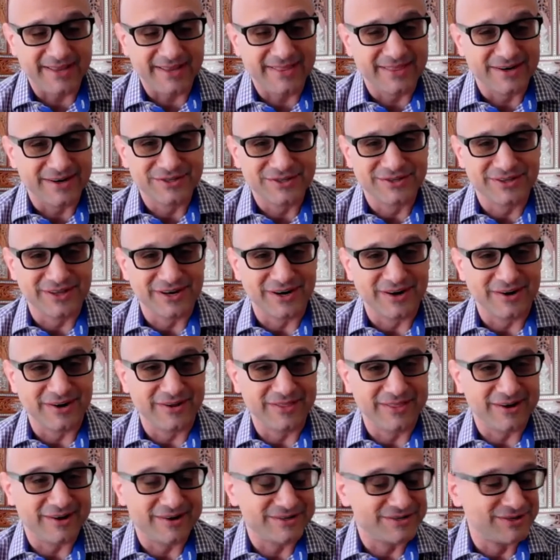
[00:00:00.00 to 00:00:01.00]
there's there
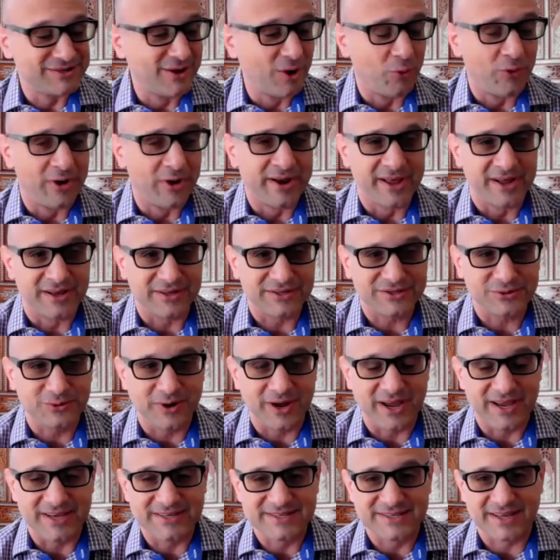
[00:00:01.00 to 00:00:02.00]
there's no one else
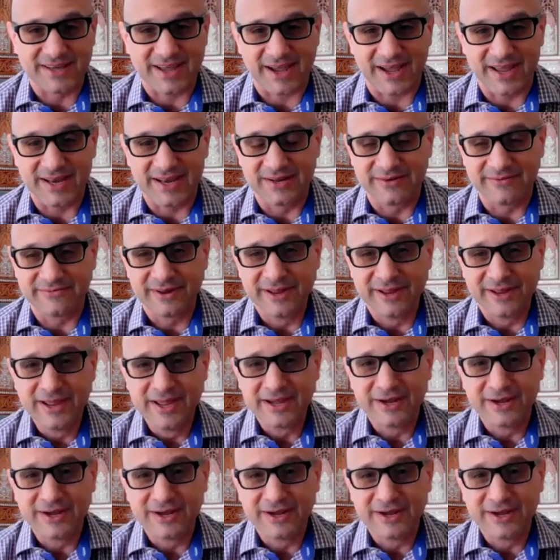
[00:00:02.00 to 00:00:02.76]
who has the kind of